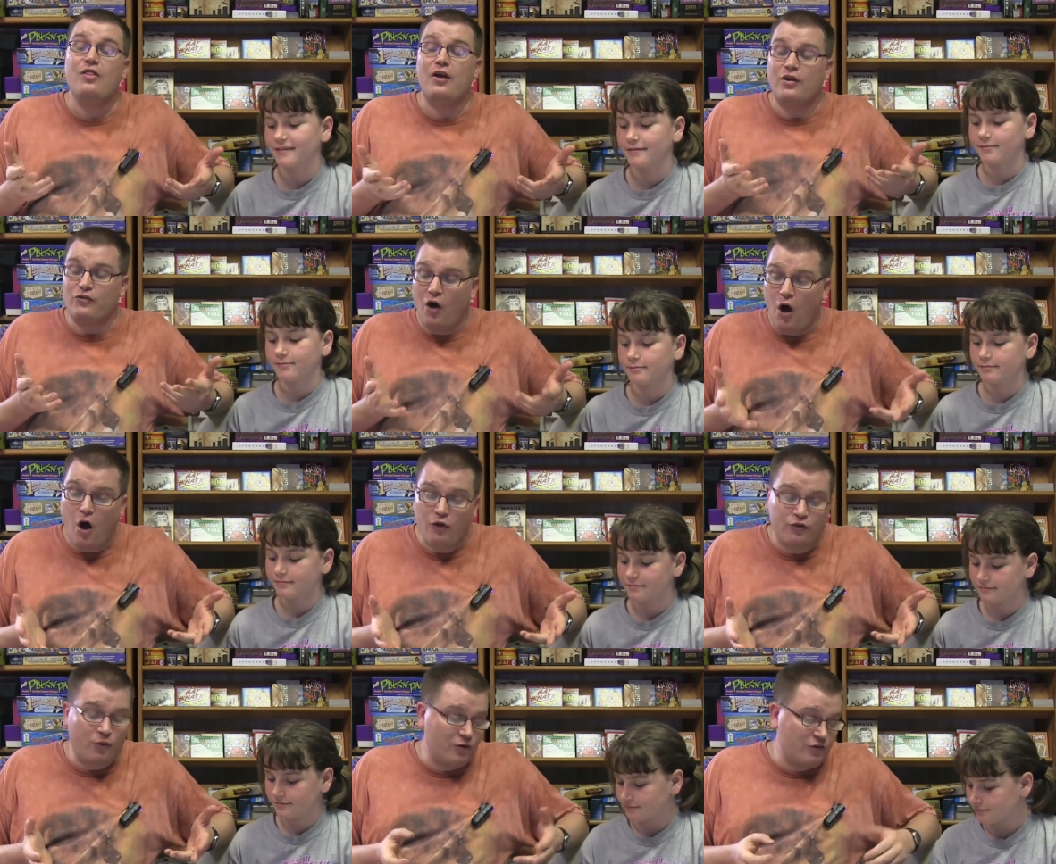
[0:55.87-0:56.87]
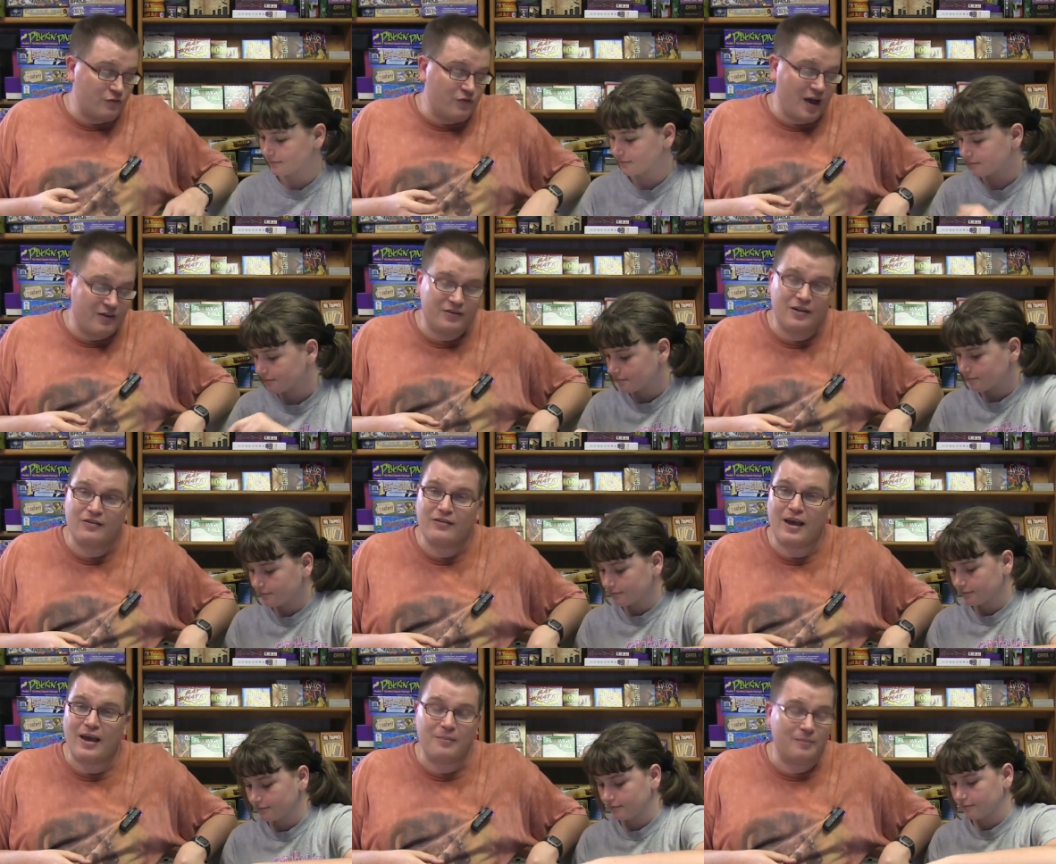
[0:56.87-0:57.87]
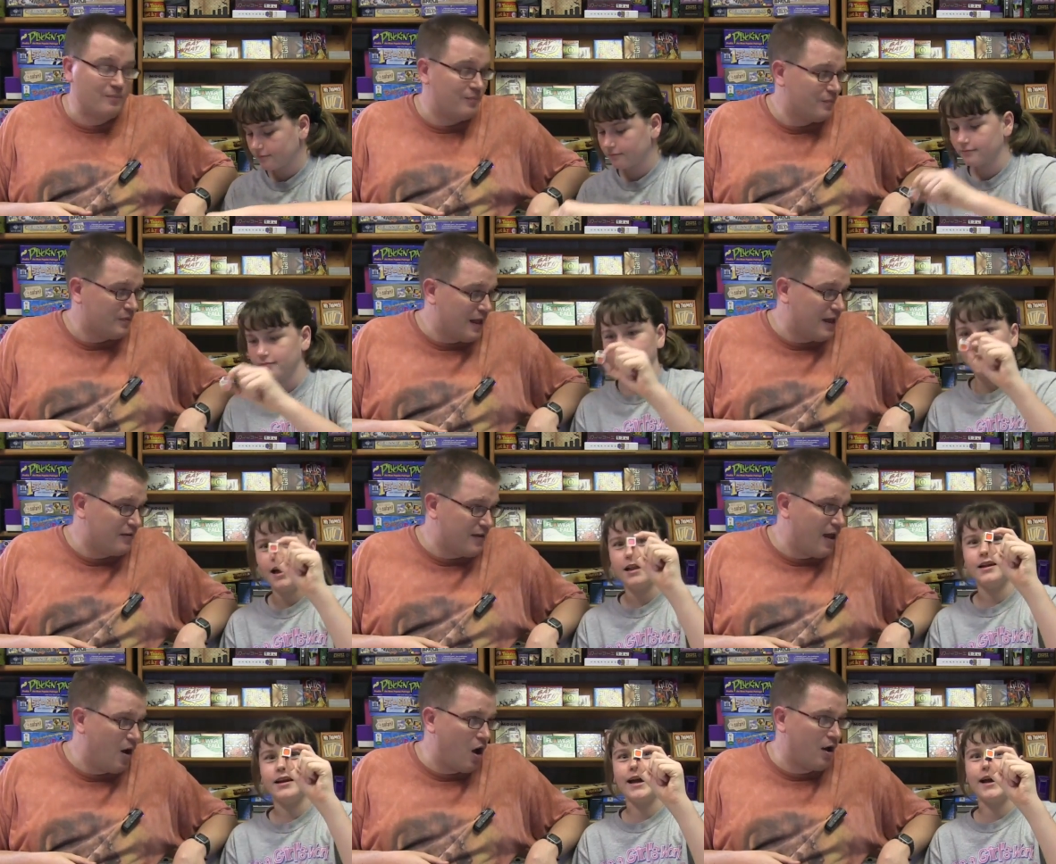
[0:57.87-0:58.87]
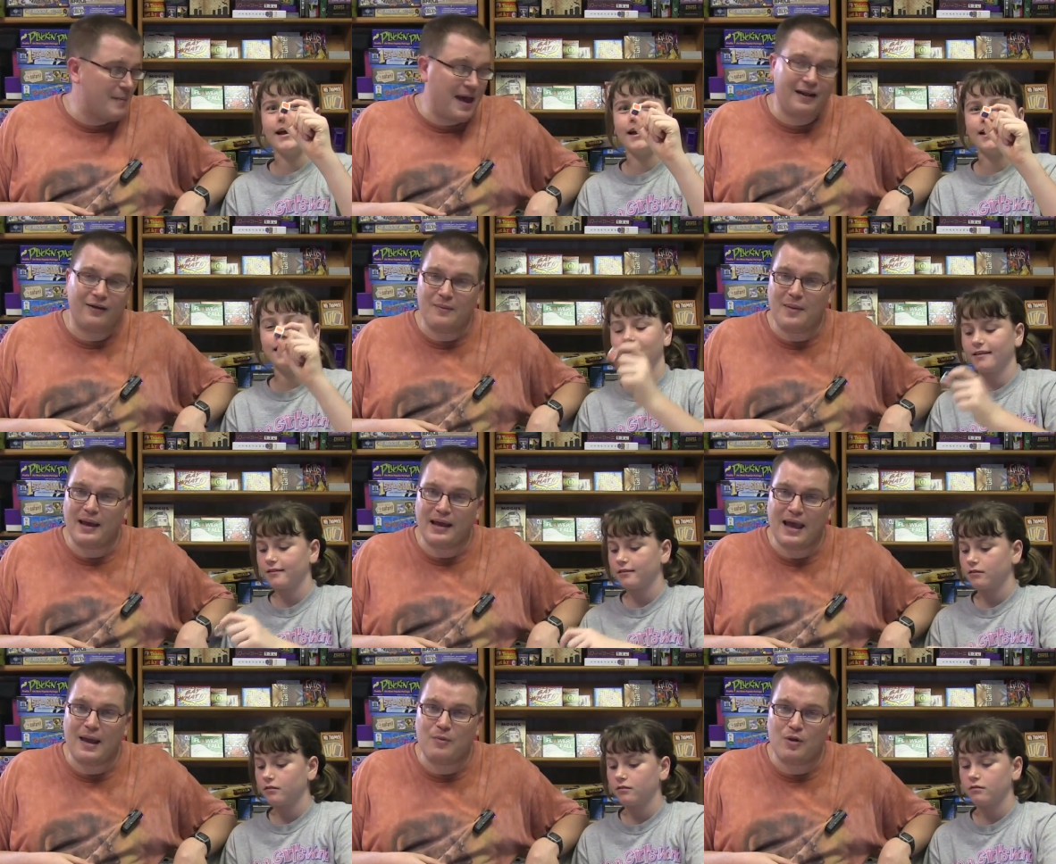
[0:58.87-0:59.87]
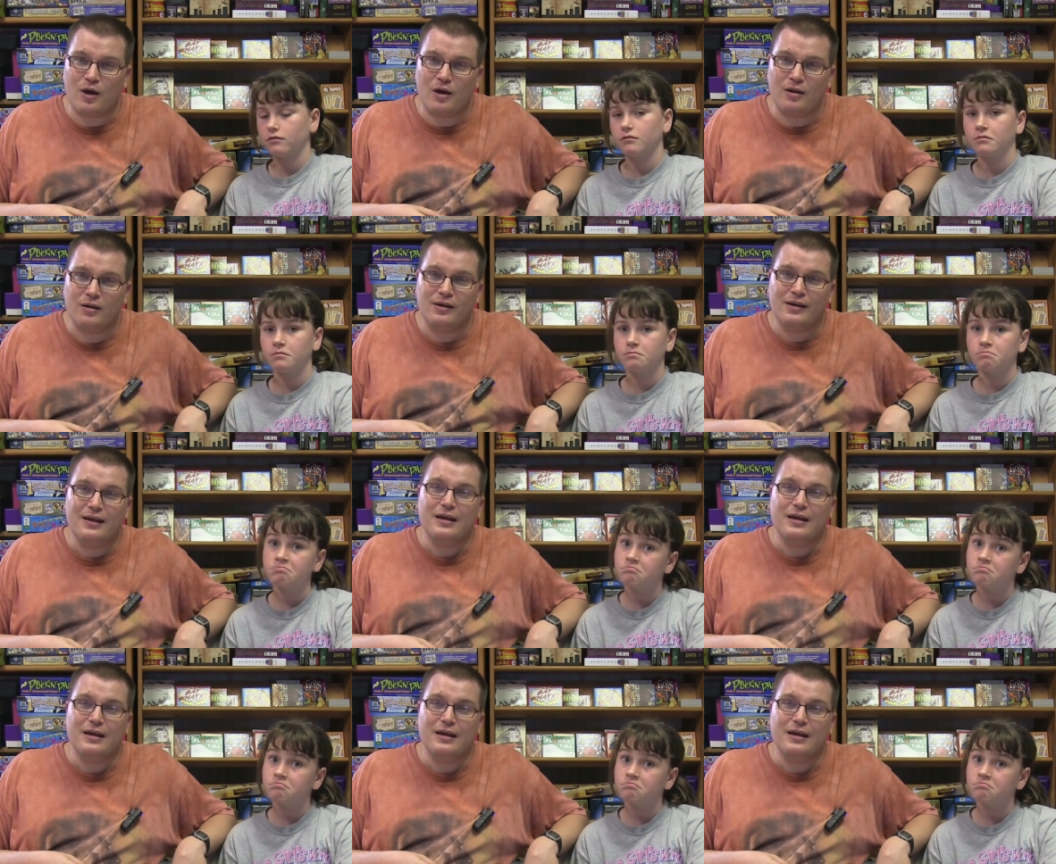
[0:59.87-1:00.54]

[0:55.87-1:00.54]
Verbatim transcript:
Speaker 1: There's all sorts of dice in this game. Now, does that automatically make a game good?